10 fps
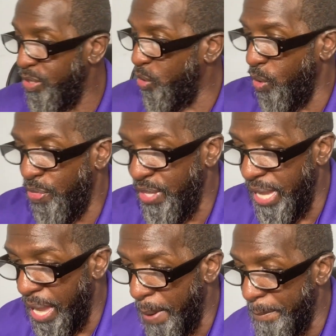
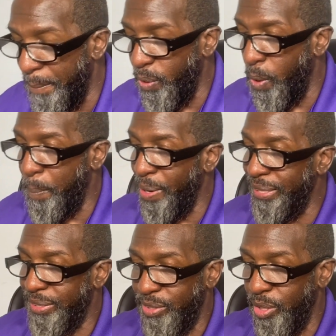Dorothy M. All
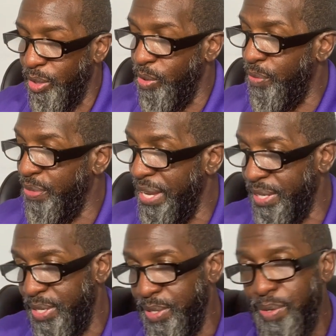praises to the Lord.
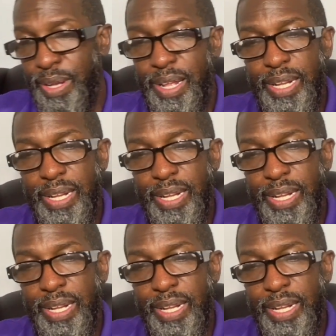Thank you.